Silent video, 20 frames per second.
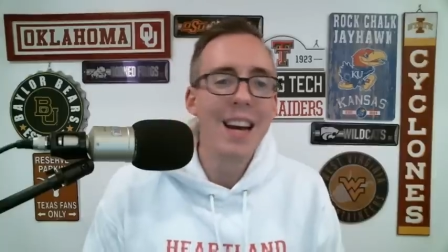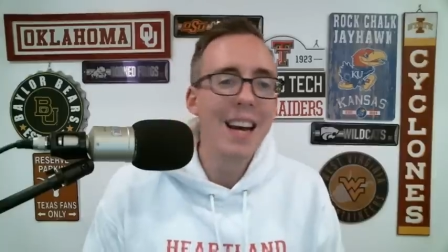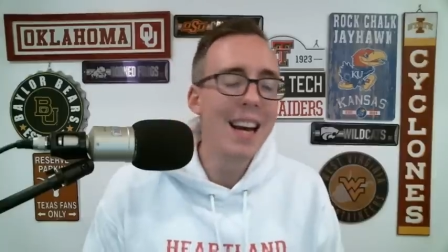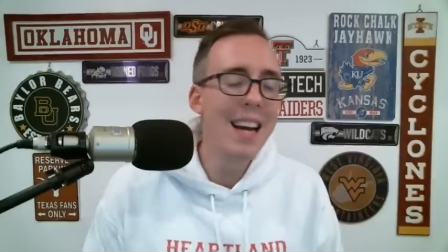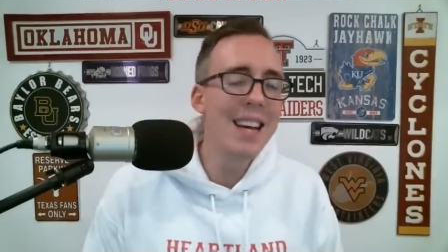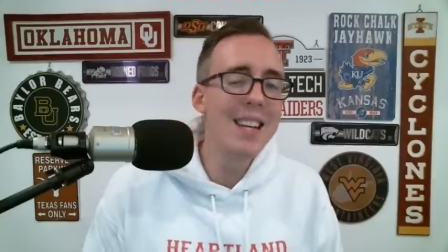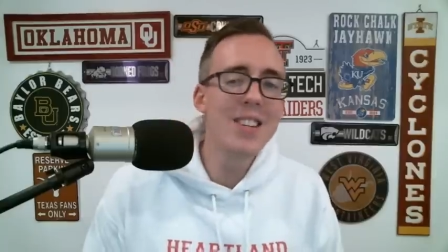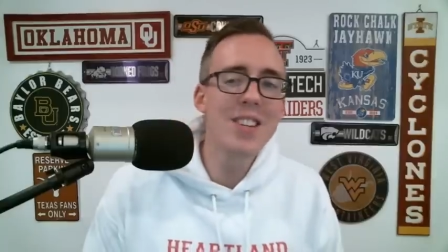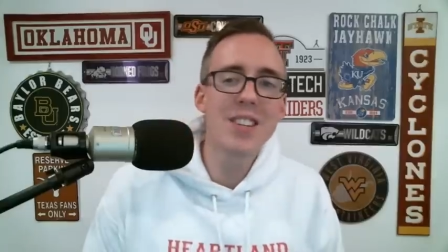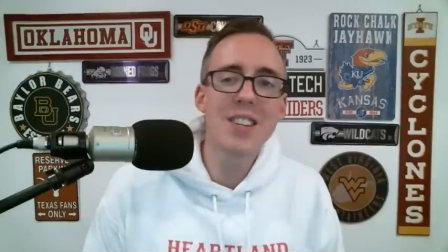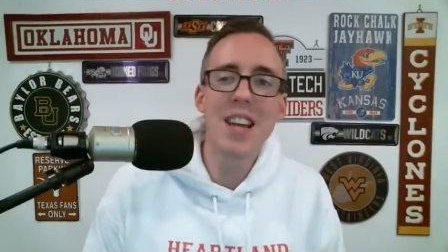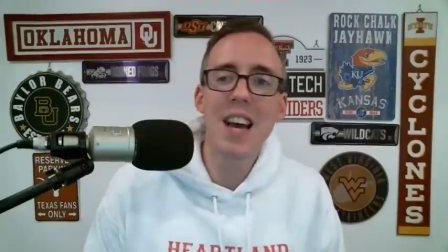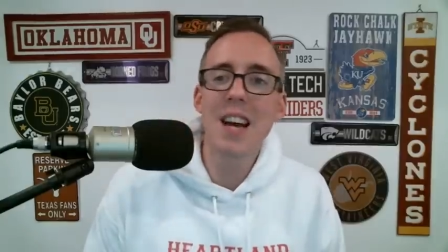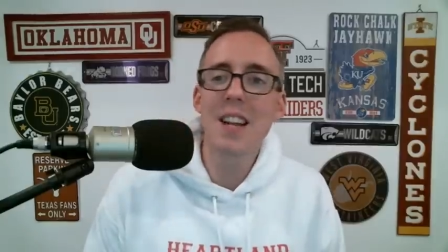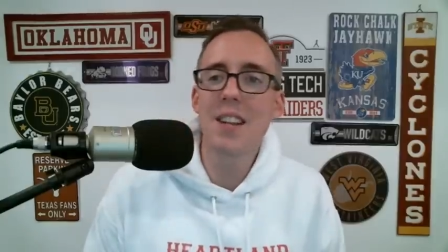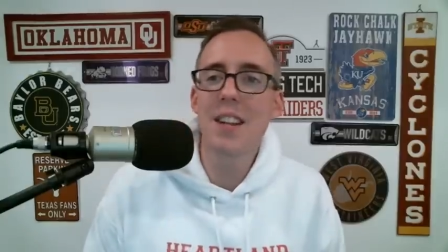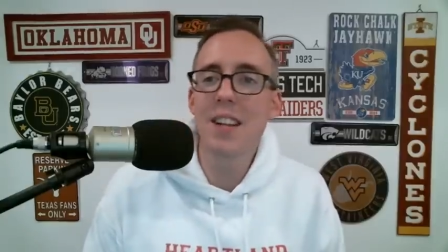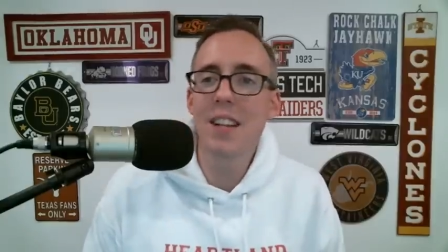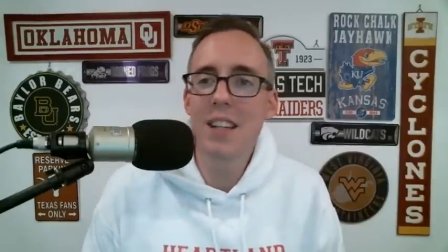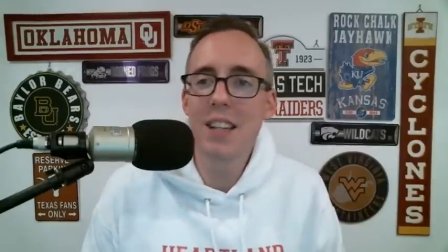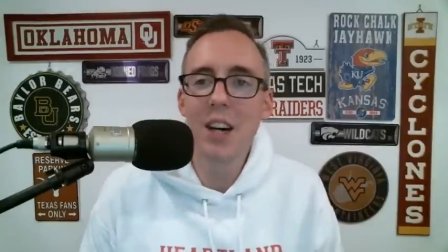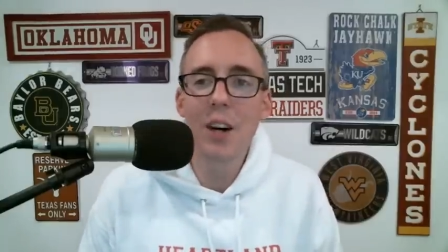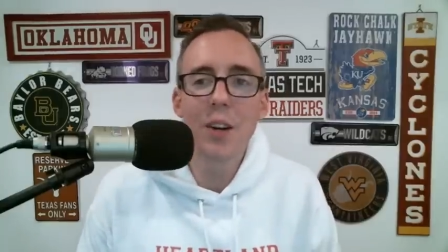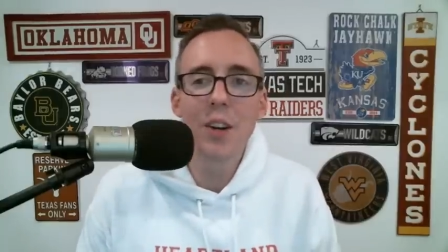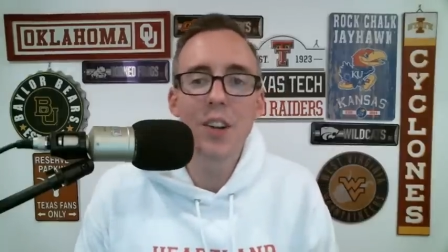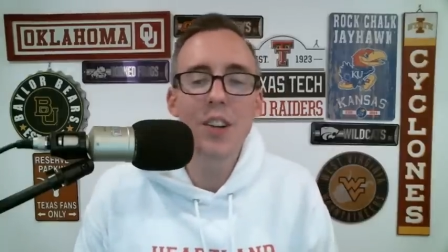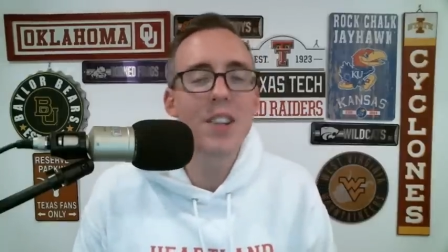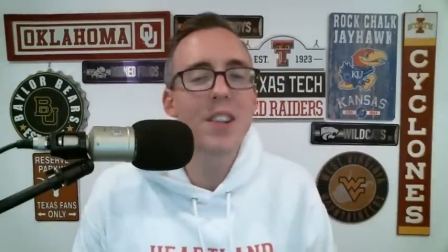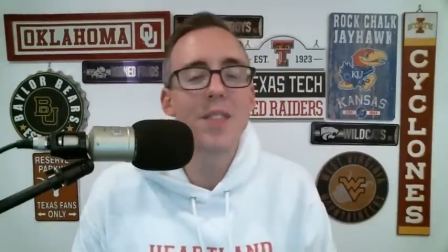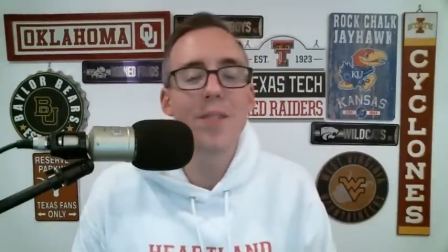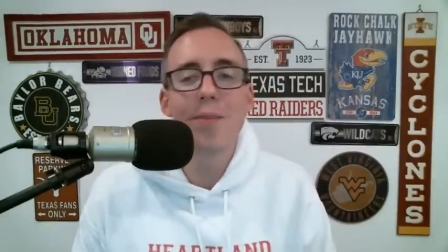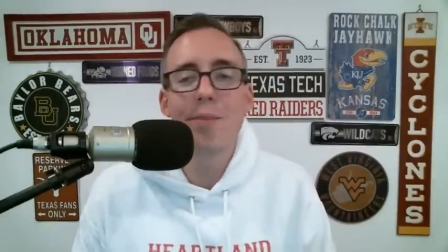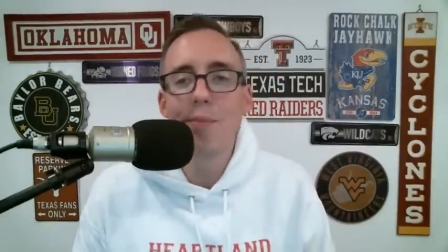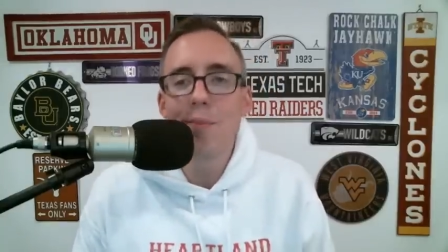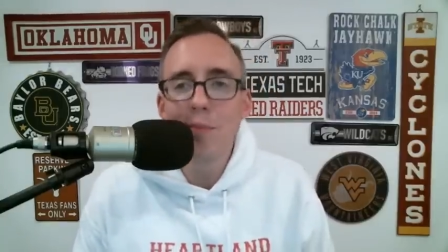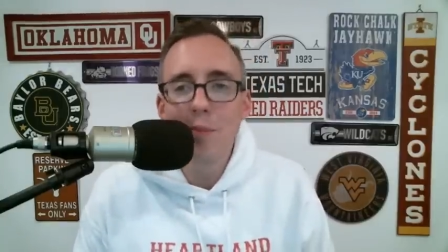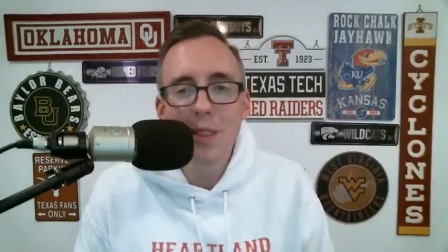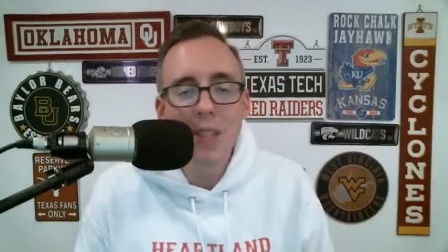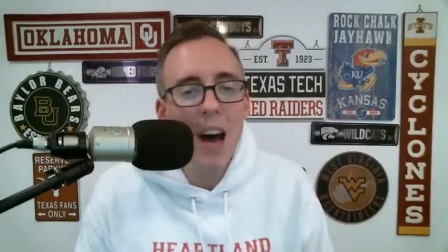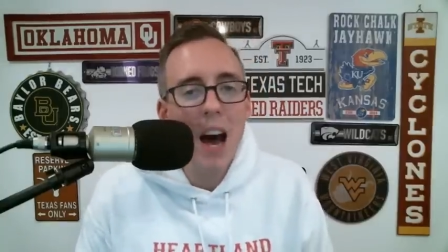It just had to, you know,
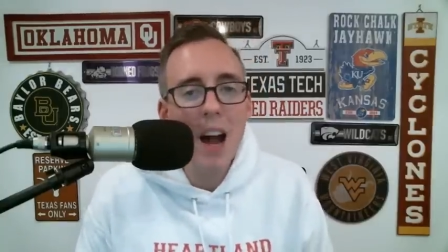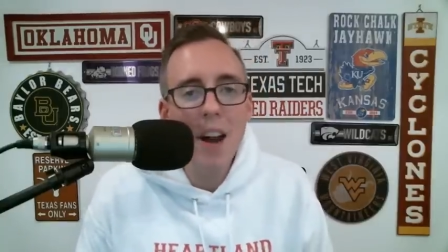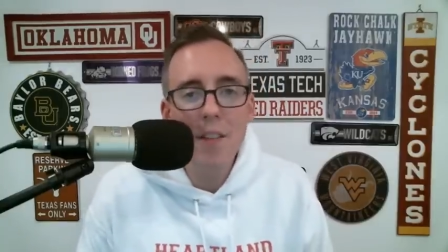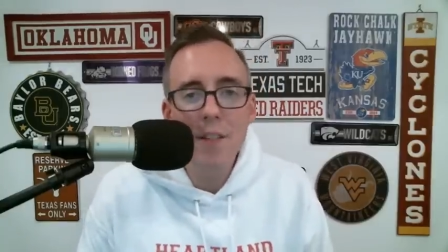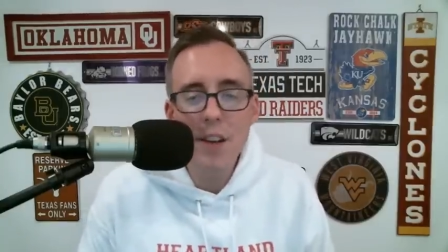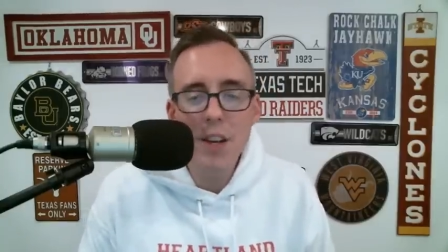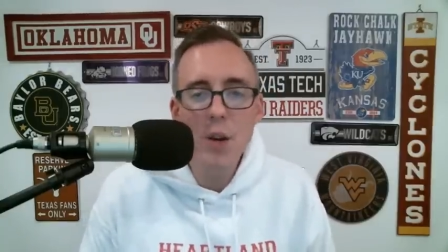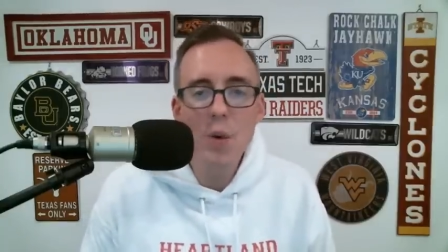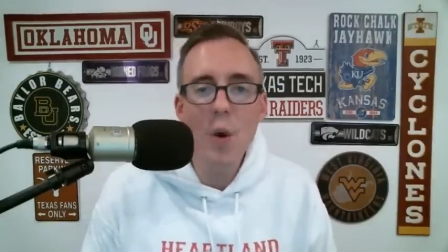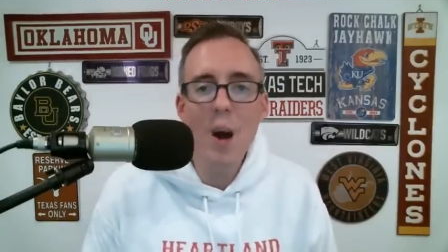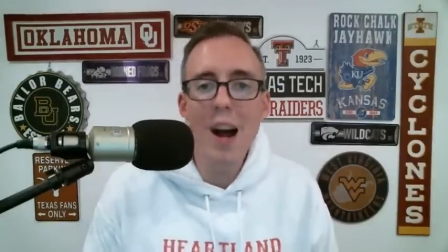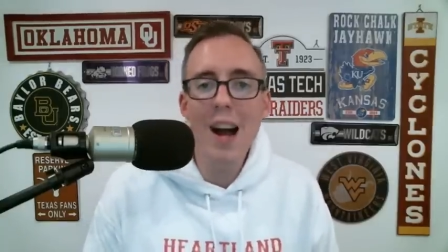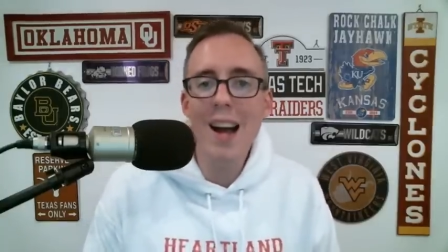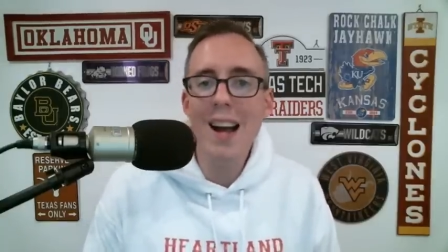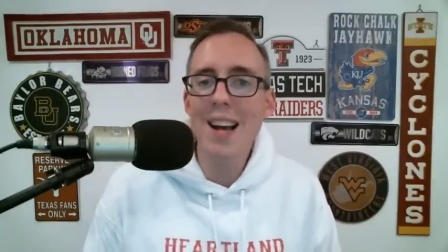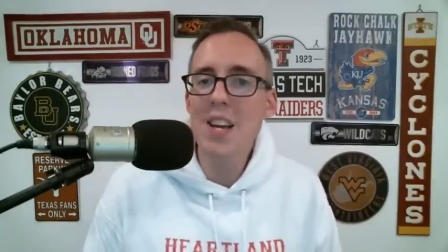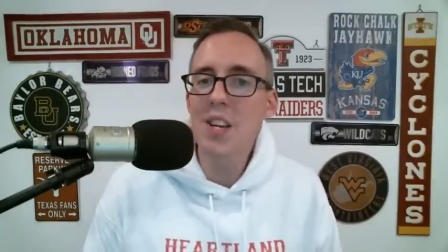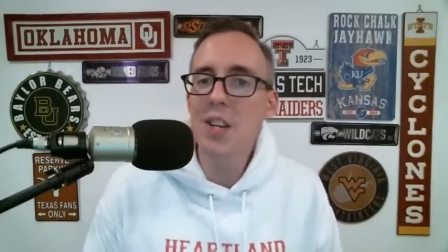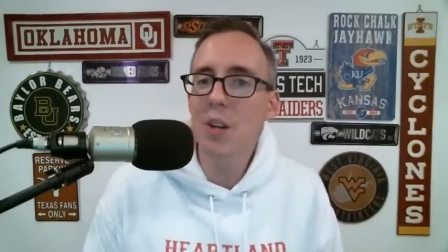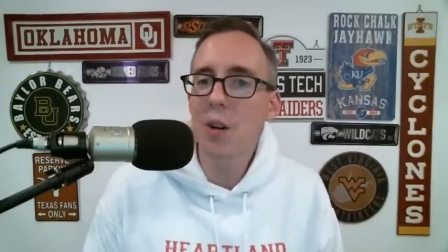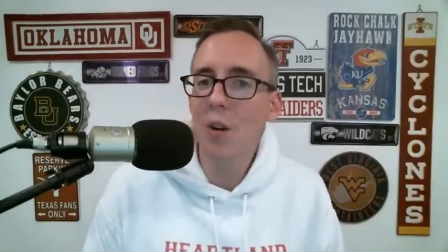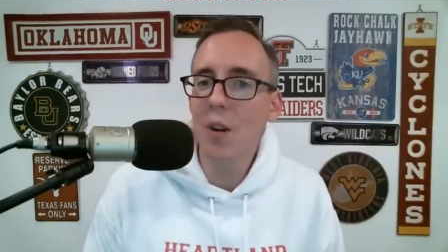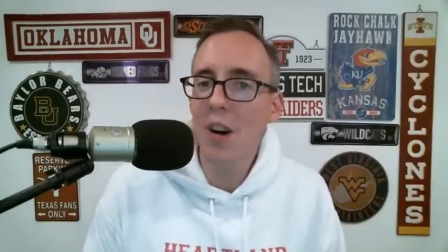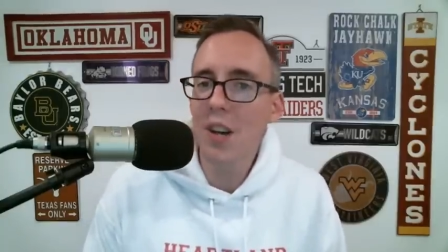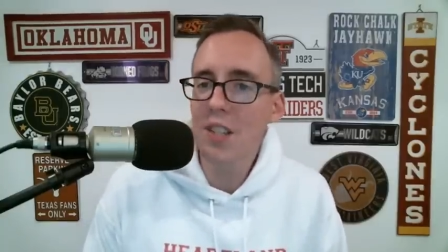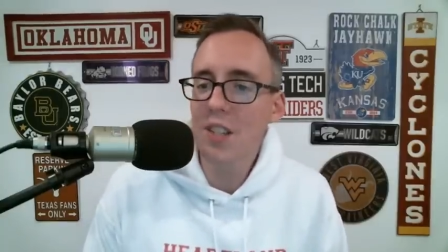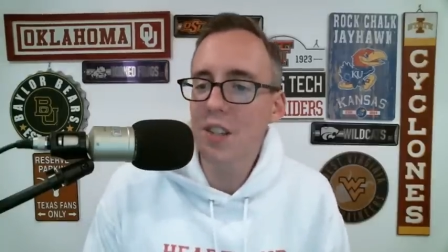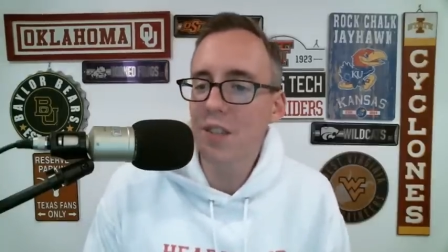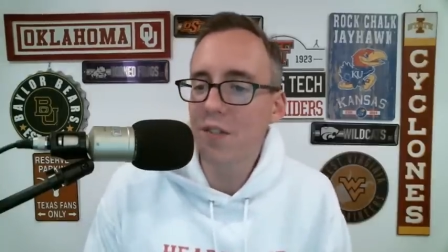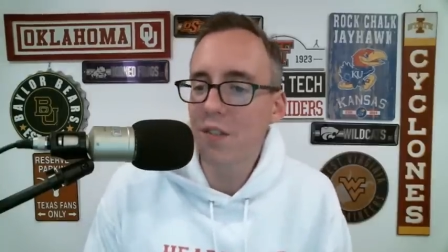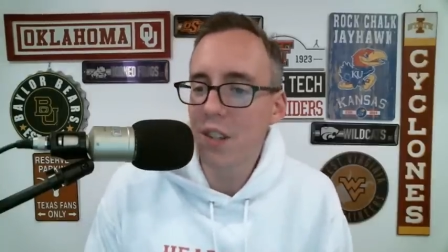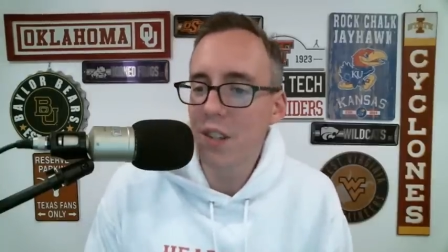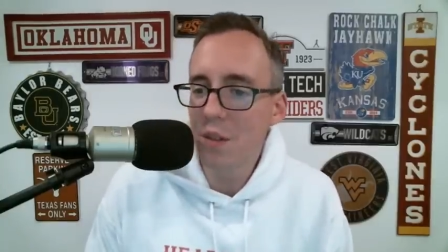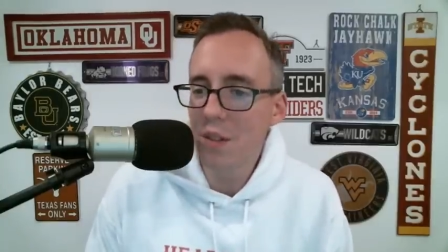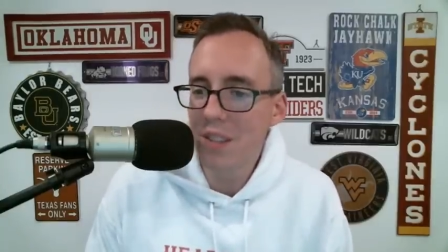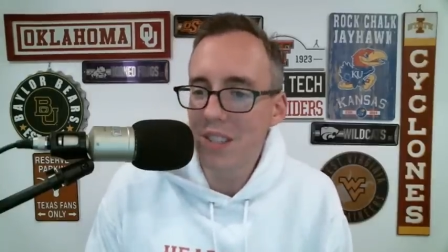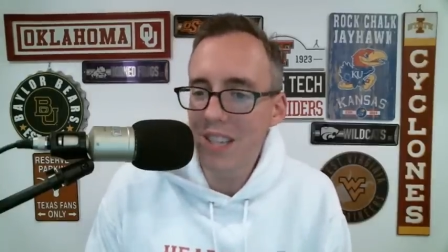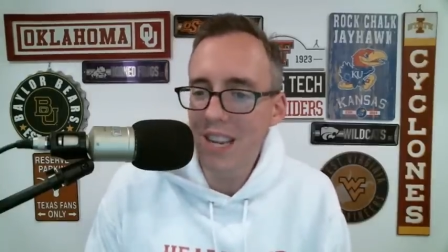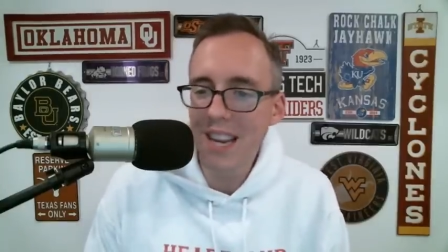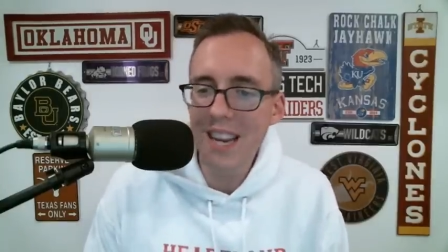dot a few I's, cross a few
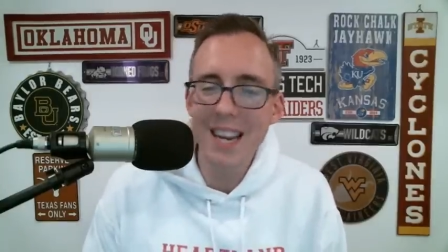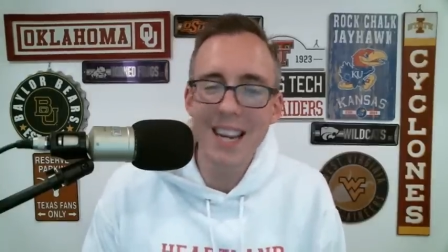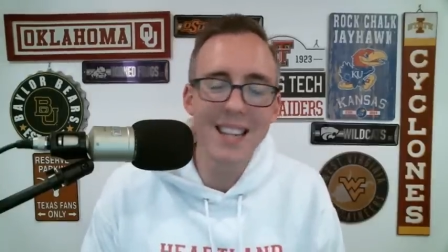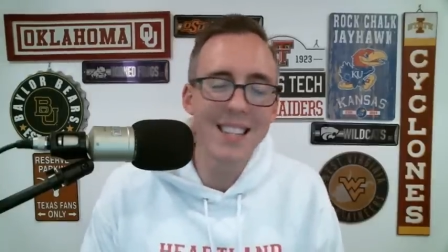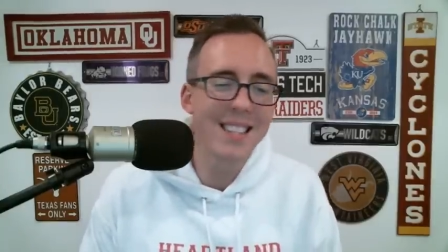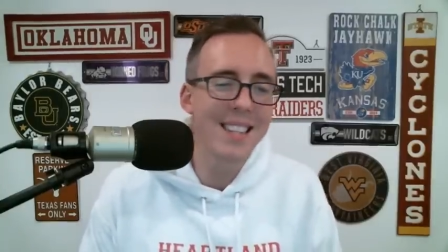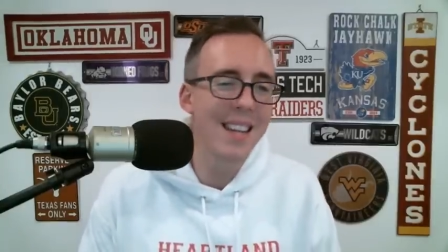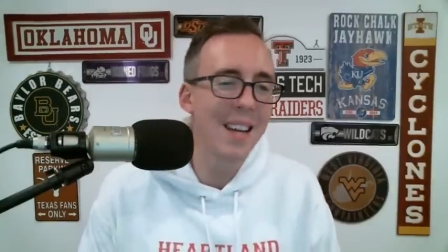T's.